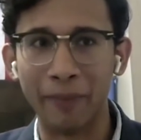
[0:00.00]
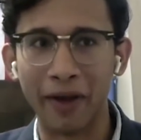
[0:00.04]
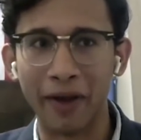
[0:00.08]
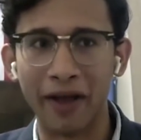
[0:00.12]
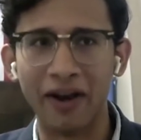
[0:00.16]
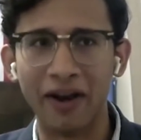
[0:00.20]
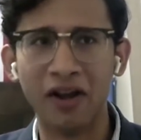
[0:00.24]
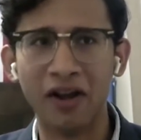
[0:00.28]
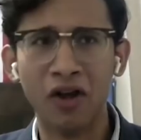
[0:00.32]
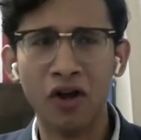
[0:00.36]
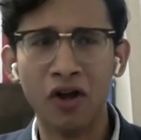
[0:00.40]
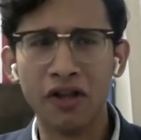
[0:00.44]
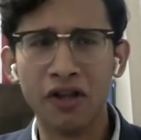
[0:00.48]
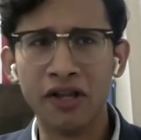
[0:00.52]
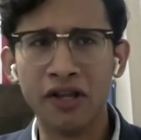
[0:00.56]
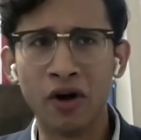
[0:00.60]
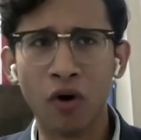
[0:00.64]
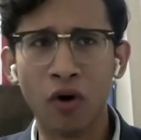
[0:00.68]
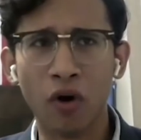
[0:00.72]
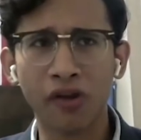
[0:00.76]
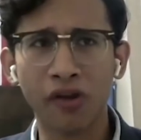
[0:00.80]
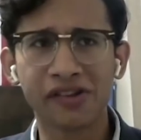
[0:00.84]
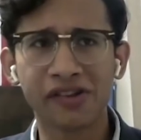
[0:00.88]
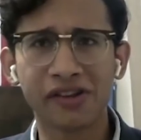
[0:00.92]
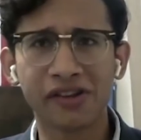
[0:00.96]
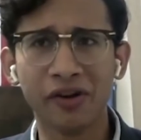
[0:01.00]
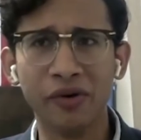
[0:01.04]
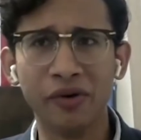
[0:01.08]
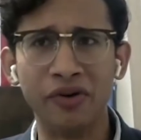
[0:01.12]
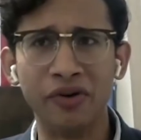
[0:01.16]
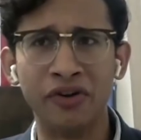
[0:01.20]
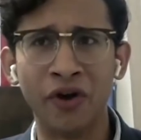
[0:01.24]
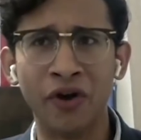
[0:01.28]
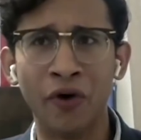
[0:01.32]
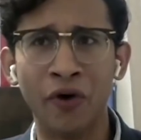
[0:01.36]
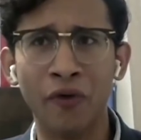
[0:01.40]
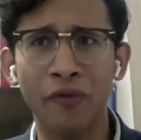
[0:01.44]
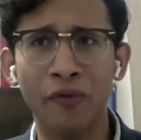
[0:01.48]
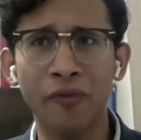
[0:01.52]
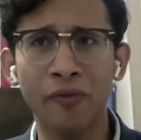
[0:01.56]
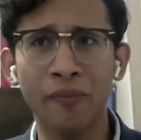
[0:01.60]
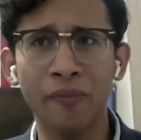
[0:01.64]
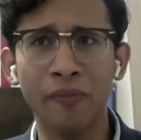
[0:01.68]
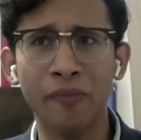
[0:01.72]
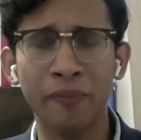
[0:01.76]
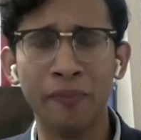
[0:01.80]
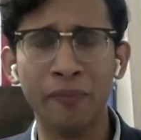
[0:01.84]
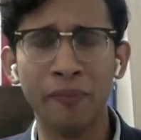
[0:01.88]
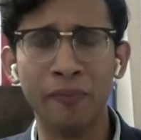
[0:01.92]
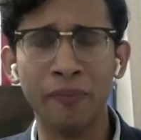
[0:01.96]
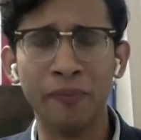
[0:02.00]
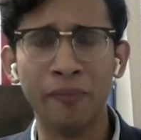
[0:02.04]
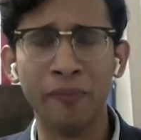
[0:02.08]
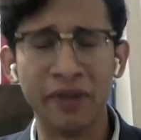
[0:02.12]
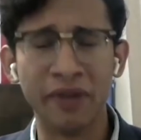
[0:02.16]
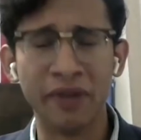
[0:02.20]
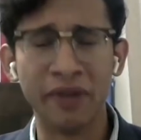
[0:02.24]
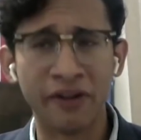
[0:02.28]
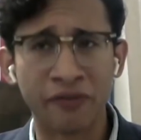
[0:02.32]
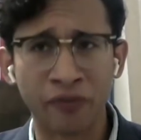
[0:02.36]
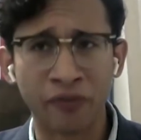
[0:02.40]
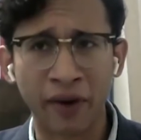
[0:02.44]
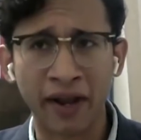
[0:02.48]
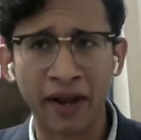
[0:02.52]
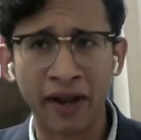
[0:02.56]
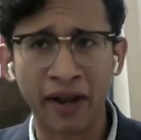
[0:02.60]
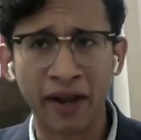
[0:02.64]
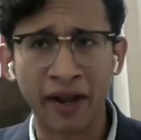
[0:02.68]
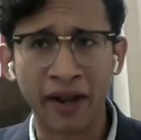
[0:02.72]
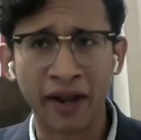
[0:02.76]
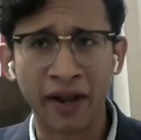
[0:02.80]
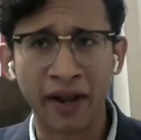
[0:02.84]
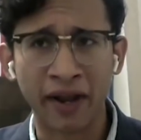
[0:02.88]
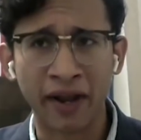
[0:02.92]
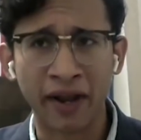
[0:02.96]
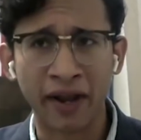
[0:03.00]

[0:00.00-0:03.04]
But, you know, also don't be afraid